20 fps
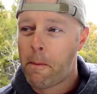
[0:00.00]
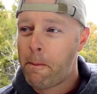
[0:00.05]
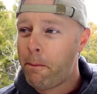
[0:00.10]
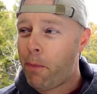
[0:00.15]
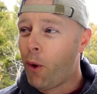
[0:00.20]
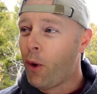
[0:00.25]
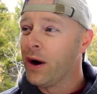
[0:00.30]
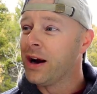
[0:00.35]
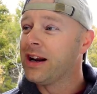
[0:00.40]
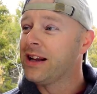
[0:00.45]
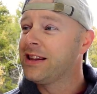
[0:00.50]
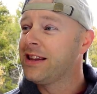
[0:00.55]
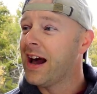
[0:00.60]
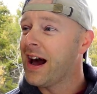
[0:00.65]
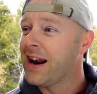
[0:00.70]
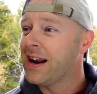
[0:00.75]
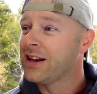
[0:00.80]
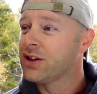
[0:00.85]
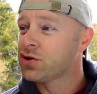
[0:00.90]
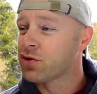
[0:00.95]
Boy, did
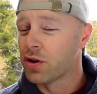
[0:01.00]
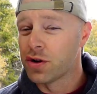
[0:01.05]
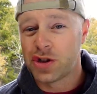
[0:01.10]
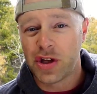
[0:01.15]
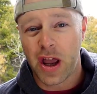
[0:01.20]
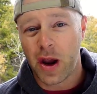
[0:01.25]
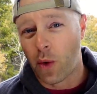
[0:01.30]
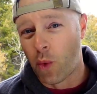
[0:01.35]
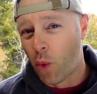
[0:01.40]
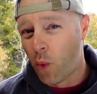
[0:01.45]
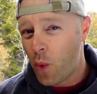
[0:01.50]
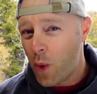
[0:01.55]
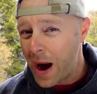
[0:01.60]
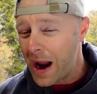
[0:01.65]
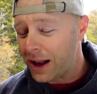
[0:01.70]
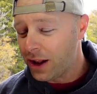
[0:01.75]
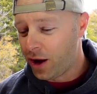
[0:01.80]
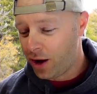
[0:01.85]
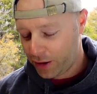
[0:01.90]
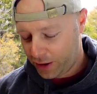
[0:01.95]
that intro take way
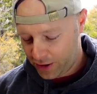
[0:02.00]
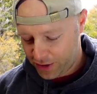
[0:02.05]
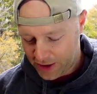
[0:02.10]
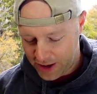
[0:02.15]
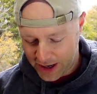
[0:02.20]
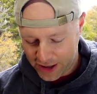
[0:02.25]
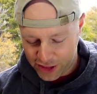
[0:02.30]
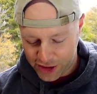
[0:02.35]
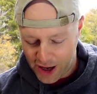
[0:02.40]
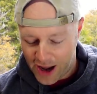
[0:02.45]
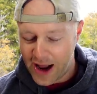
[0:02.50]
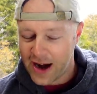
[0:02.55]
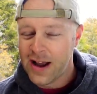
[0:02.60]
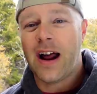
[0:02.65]
longer than I thought.